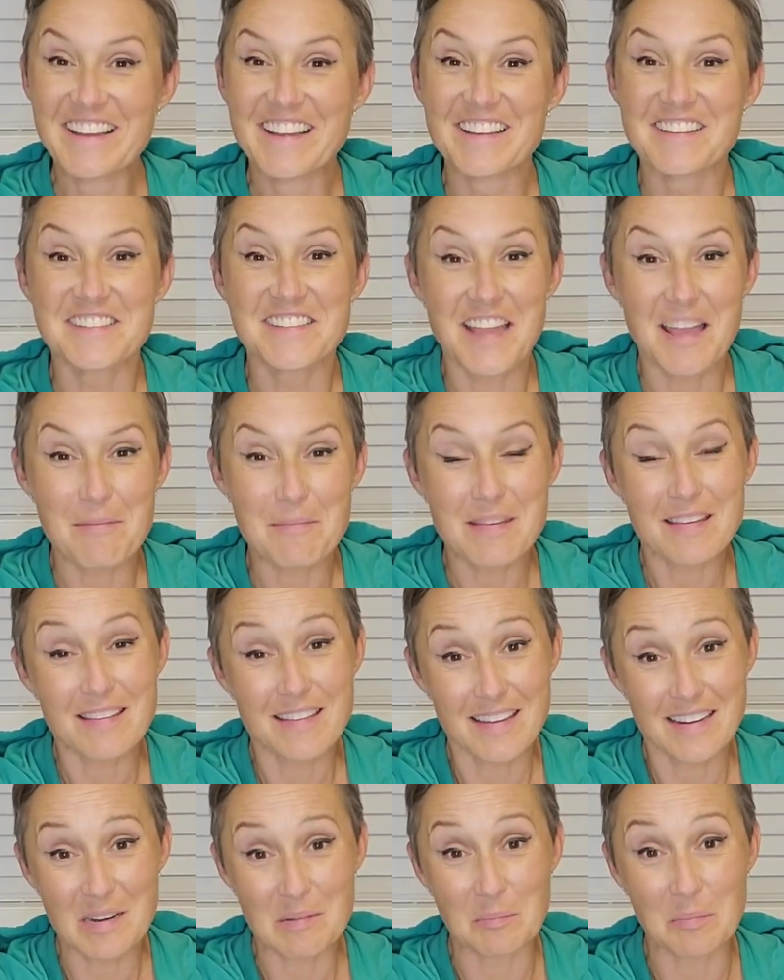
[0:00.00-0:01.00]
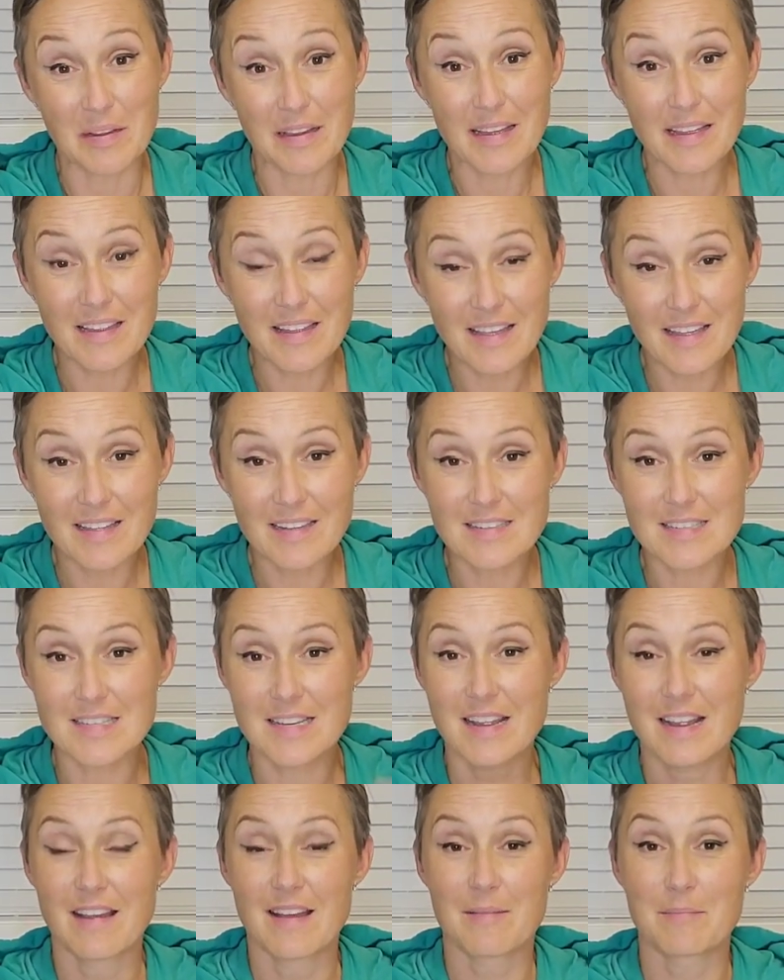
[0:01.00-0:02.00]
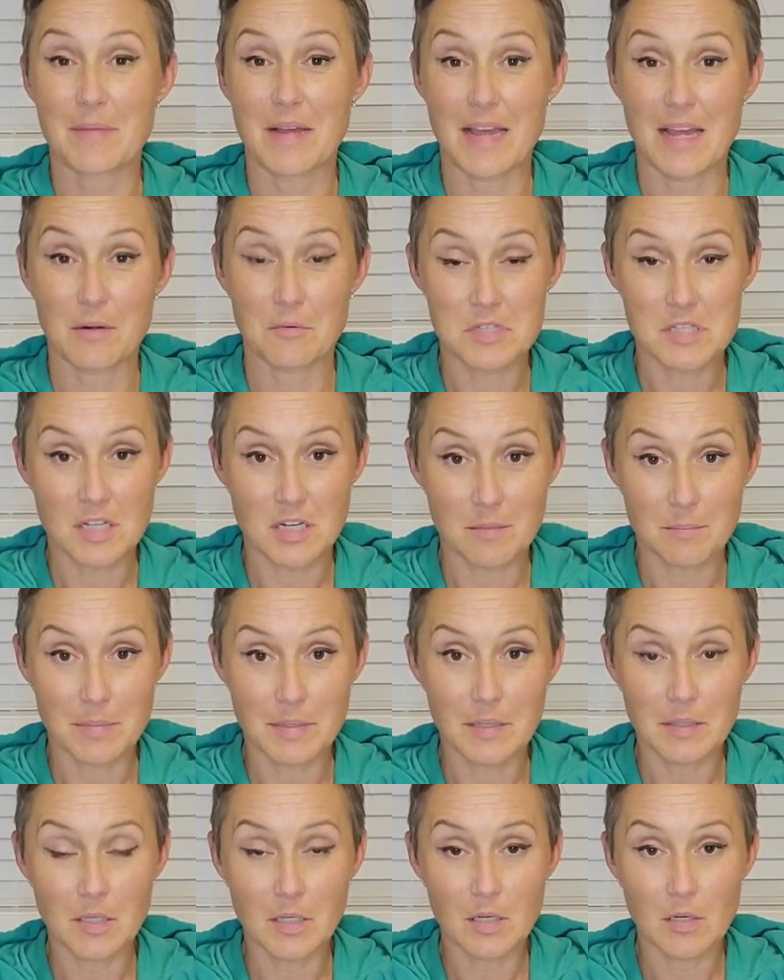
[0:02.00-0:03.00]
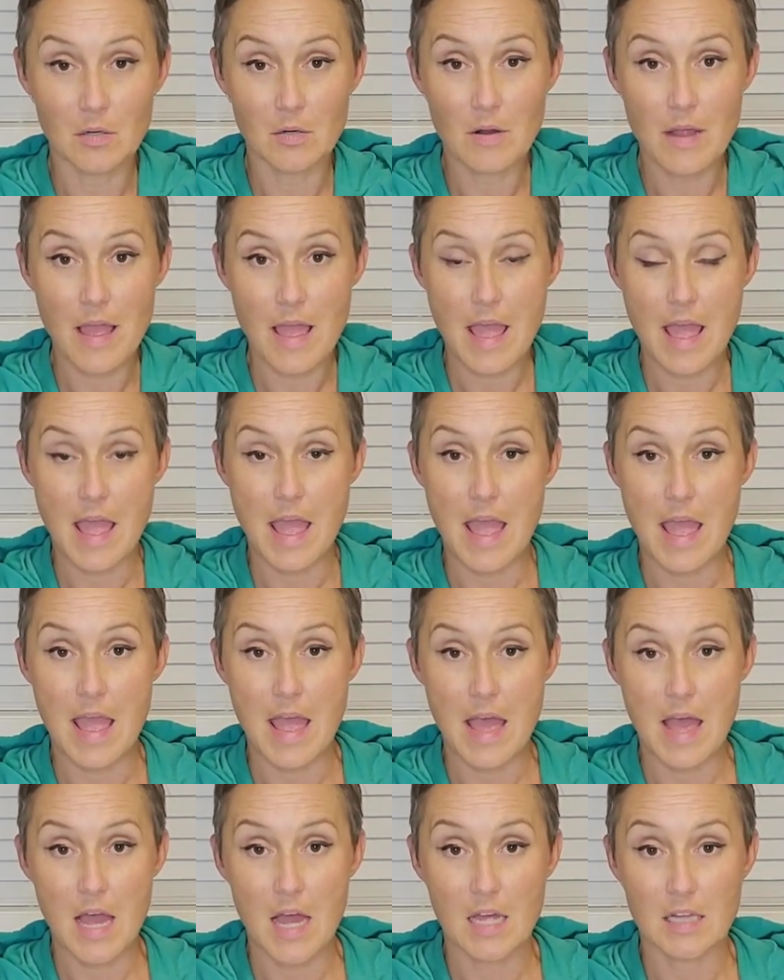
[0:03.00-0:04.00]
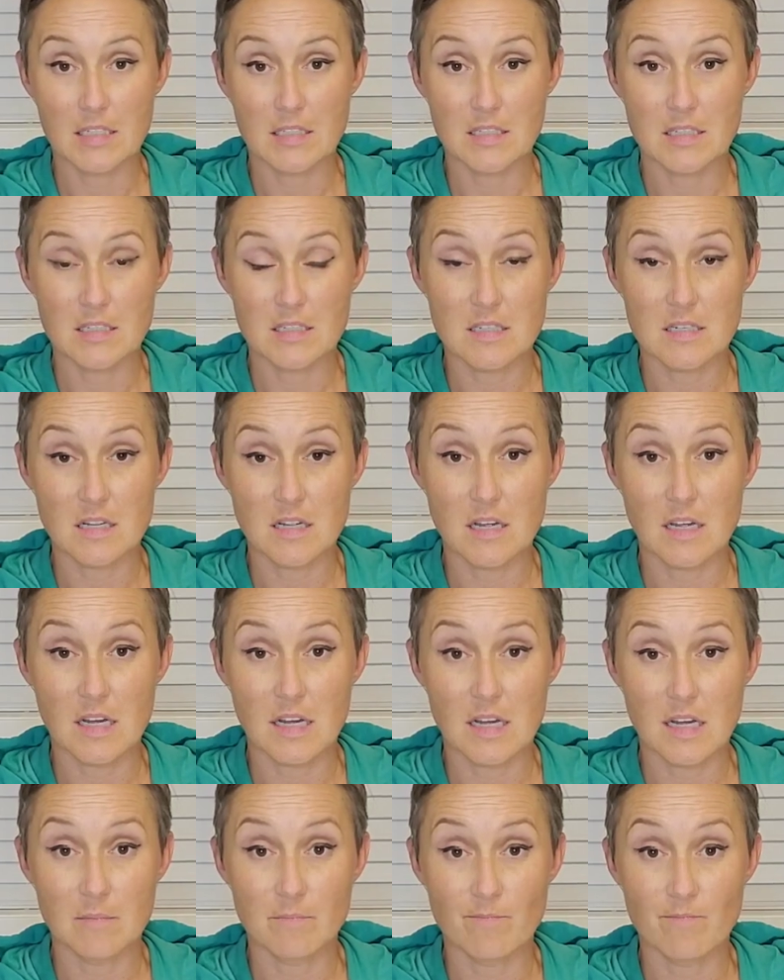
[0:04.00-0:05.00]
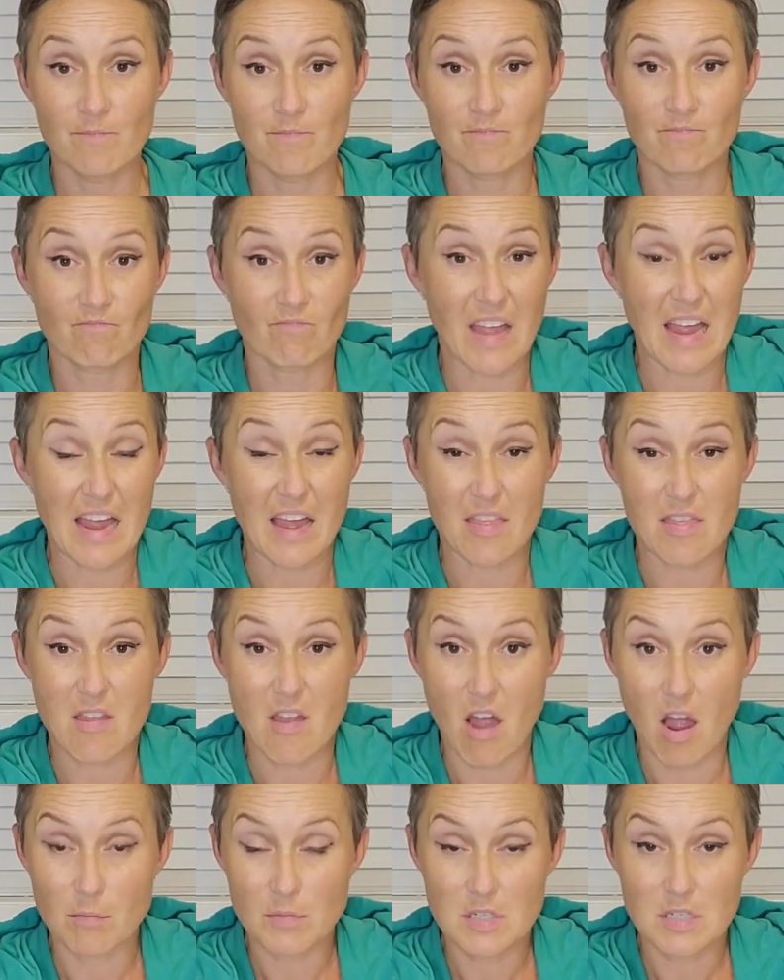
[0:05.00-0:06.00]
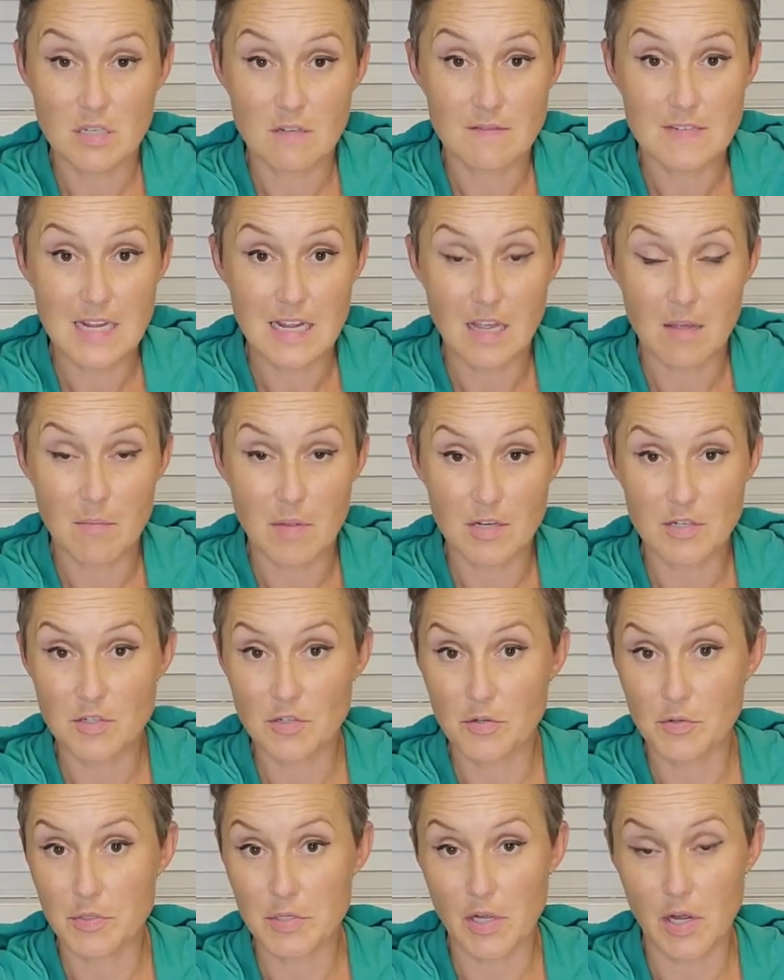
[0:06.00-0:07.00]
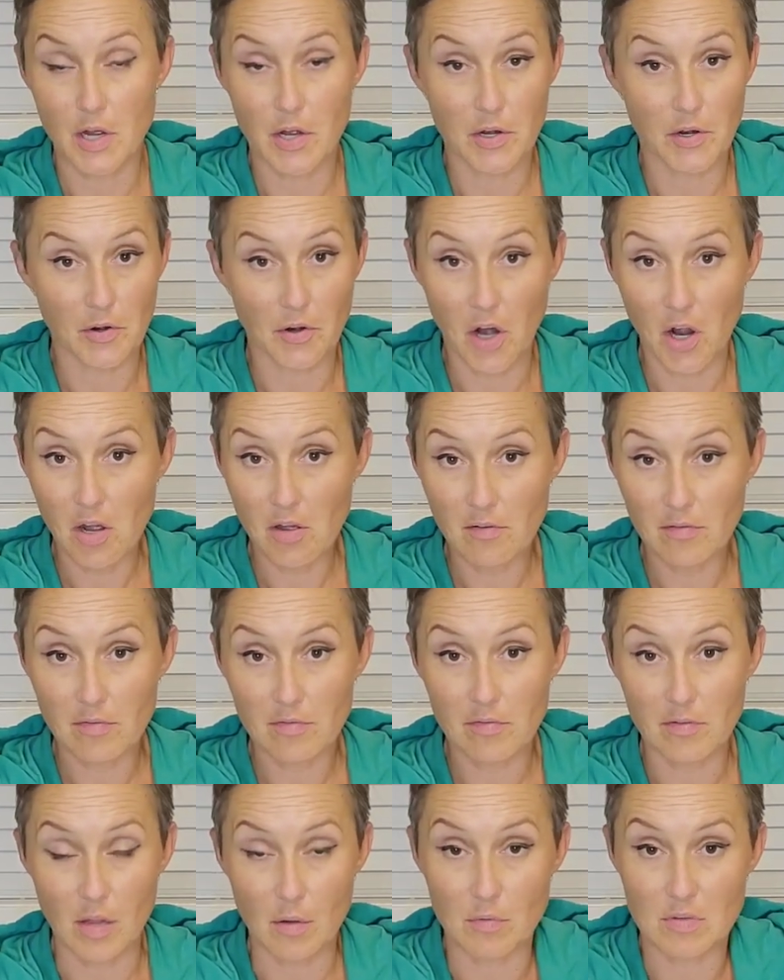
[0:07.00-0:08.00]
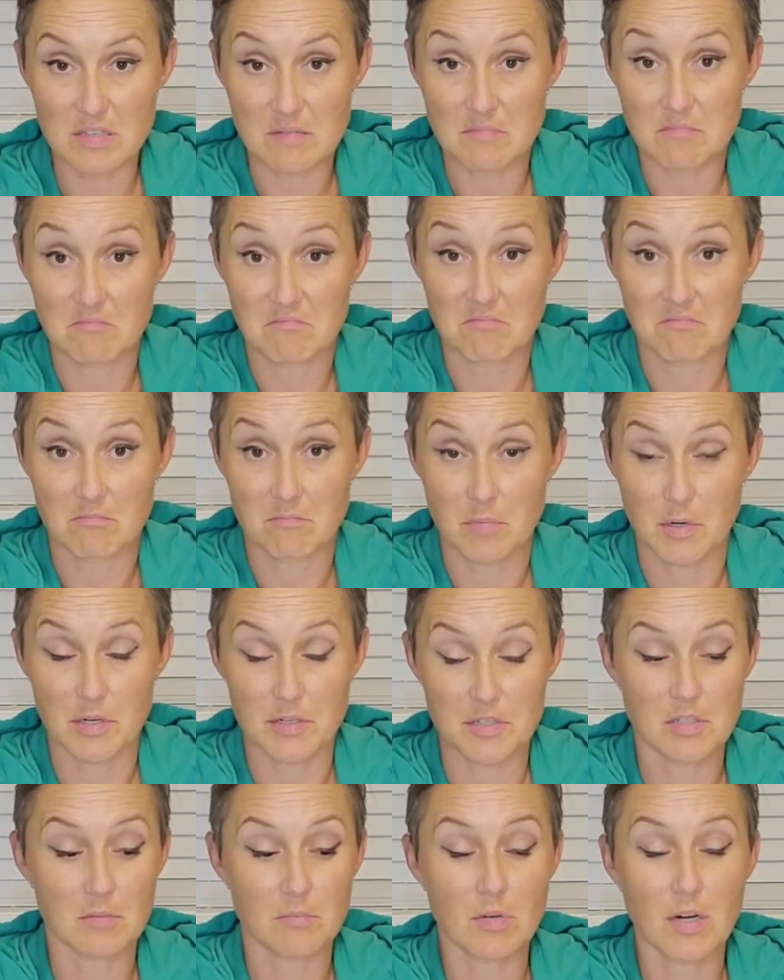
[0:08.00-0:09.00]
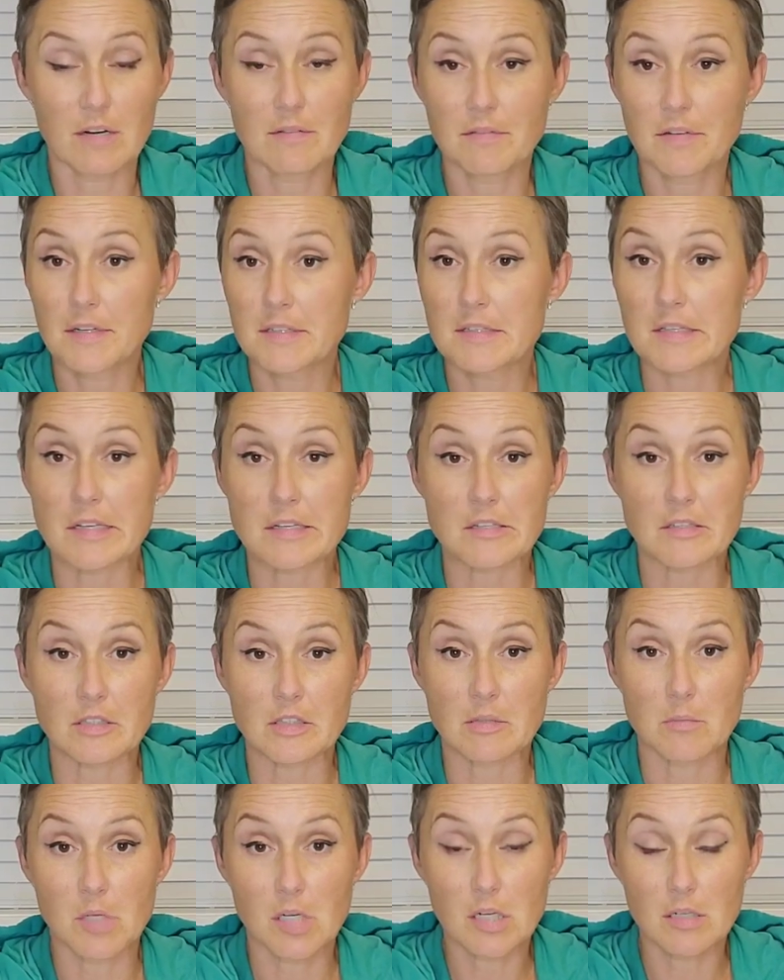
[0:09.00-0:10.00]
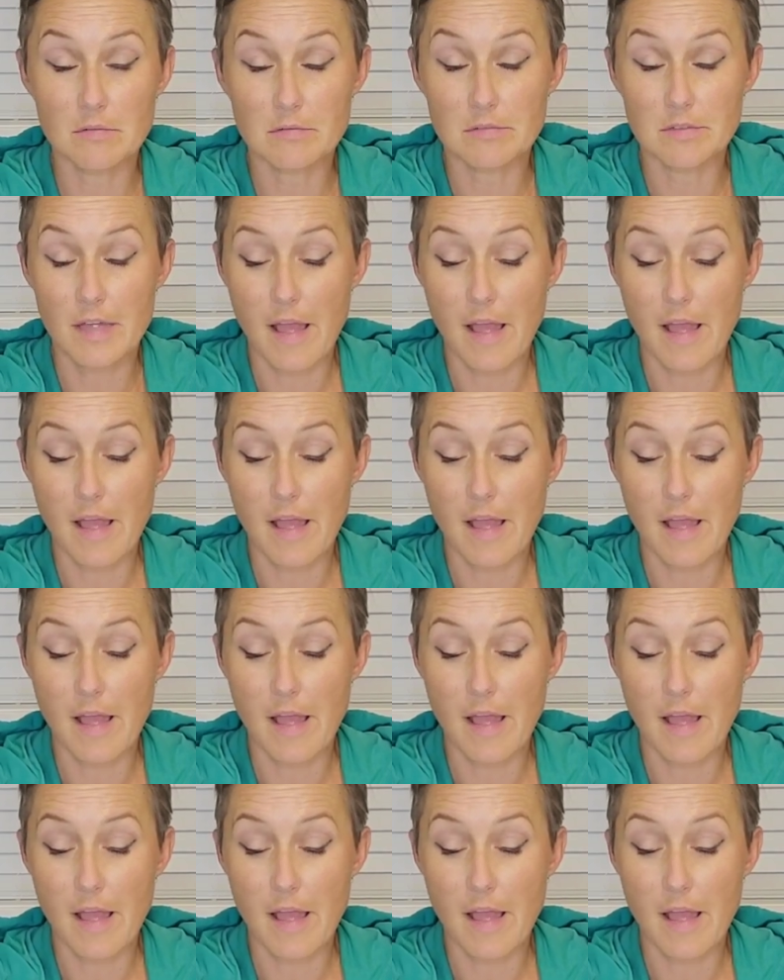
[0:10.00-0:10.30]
She gave me a heated blanket, my head was on a pillow, and um, I had the option of taking my shoes on or off. It was personal preference, I took them off.